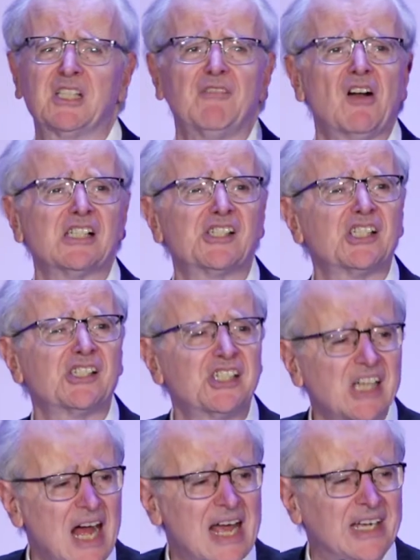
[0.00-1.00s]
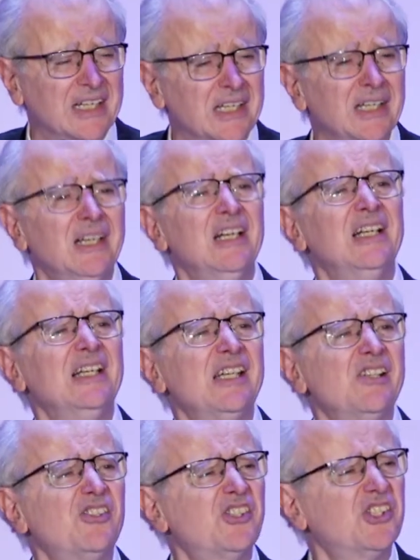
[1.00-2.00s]
of our society
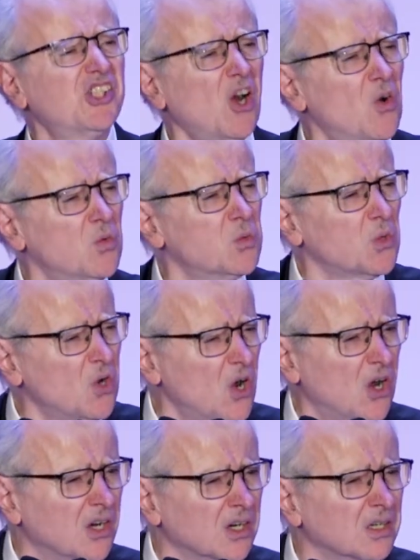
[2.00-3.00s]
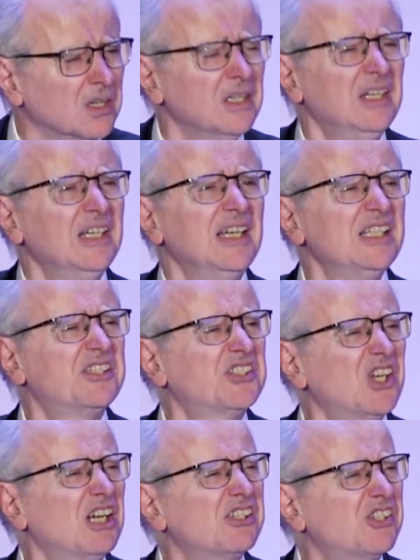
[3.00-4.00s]
is so wrong. It's
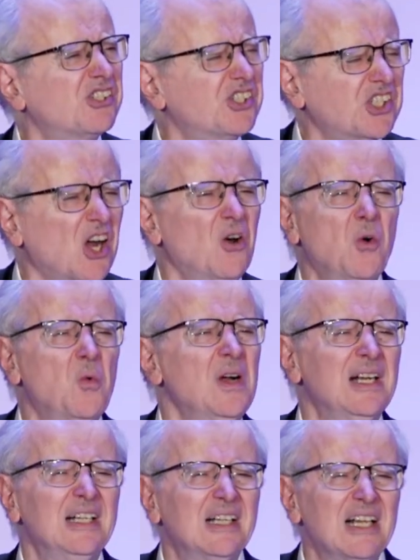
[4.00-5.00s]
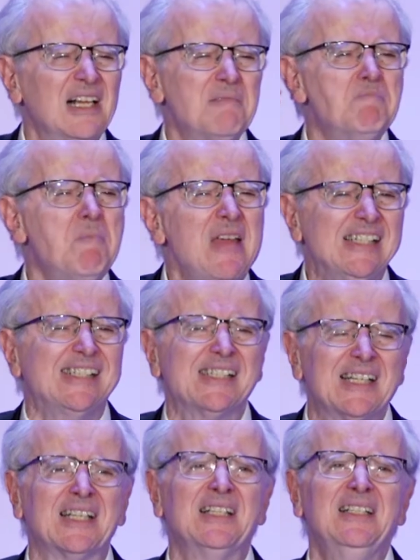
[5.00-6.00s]
just so
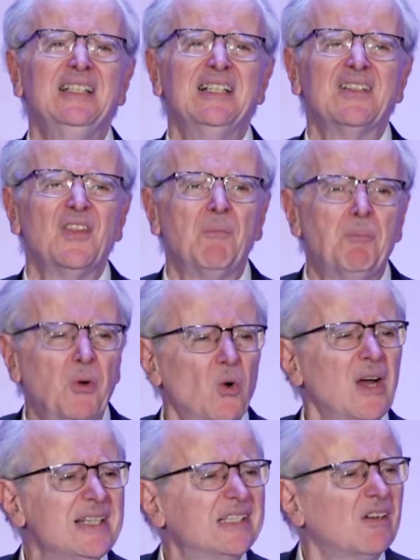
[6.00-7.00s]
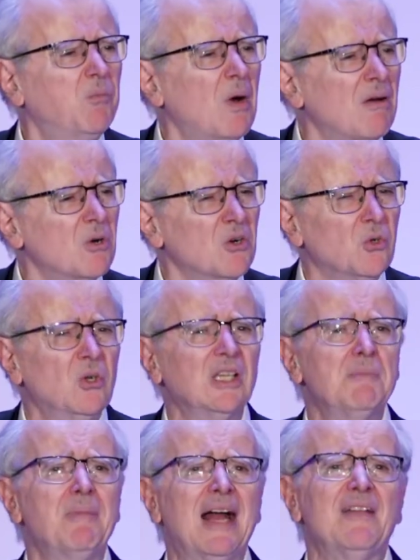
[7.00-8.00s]
missing the point of what we're all
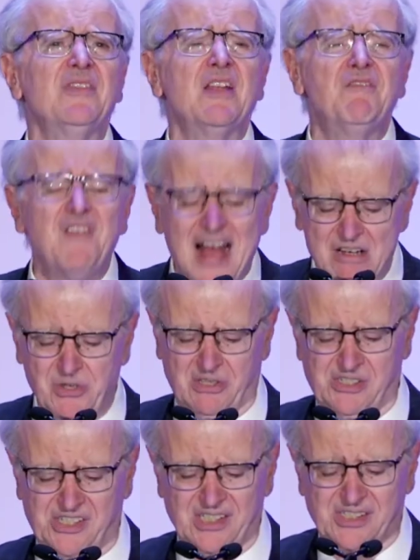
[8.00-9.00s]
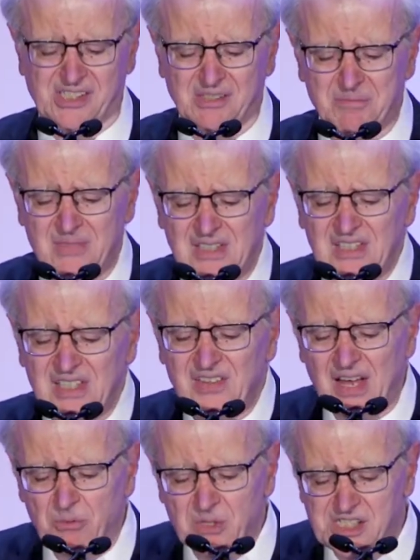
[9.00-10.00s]
about and the value system
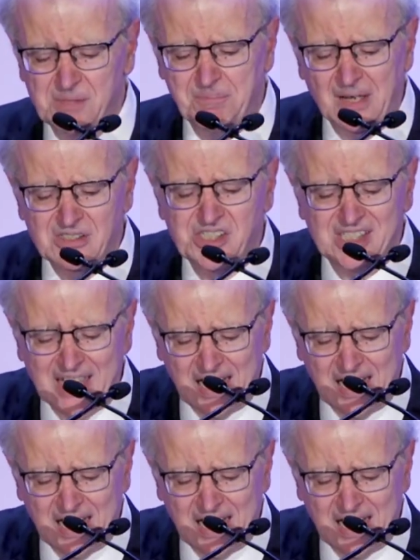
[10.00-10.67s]
that we're supposed to